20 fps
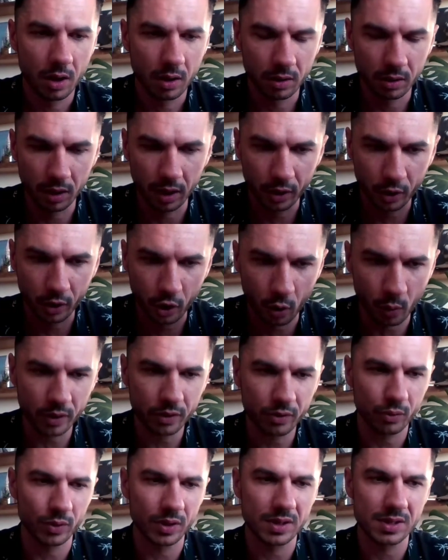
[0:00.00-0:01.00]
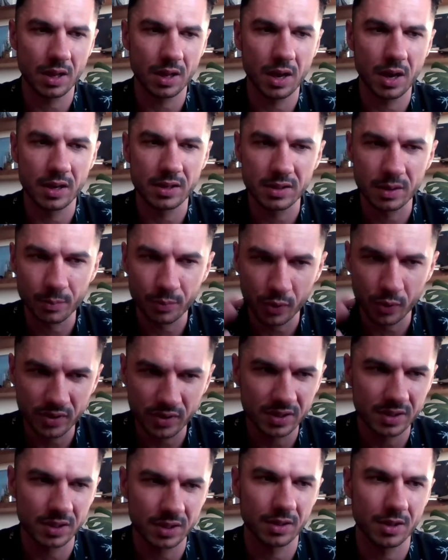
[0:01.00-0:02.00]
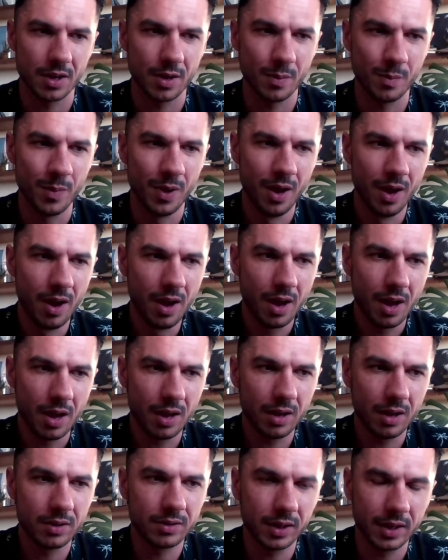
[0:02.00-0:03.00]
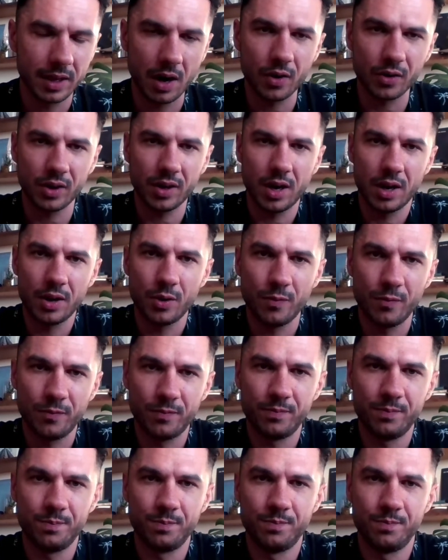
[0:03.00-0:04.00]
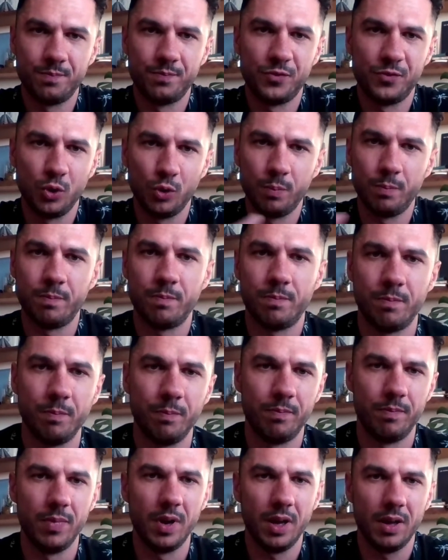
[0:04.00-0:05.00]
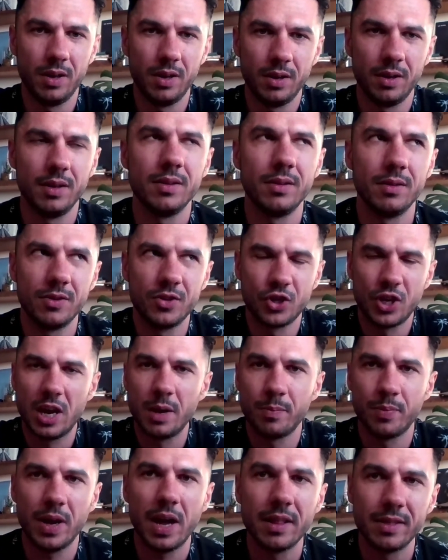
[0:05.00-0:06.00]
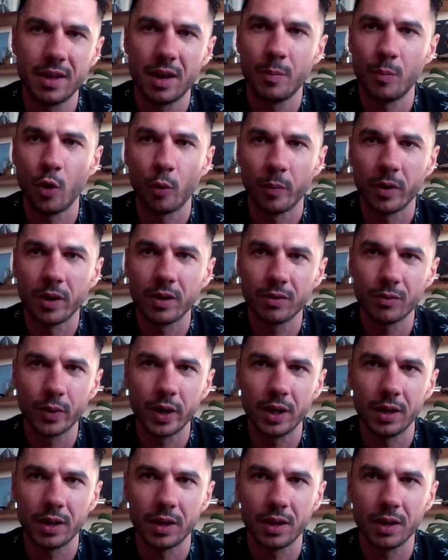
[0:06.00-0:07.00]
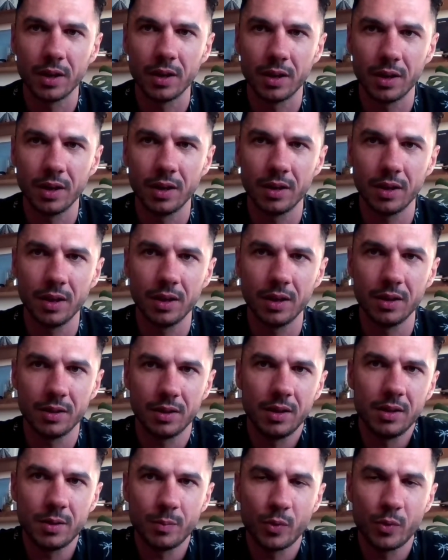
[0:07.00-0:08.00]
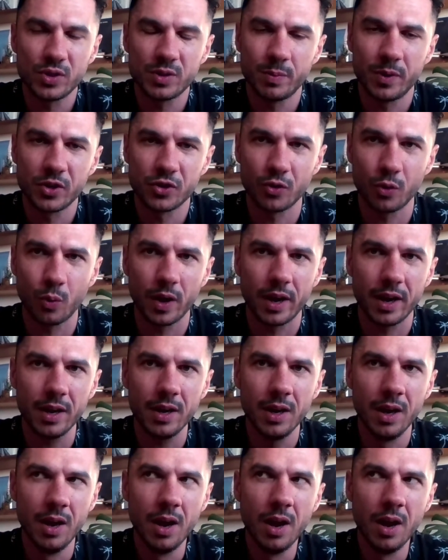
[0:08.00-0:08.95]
like going through these lines and processing them. The character kind of took shape at that moment, really, in the most special way.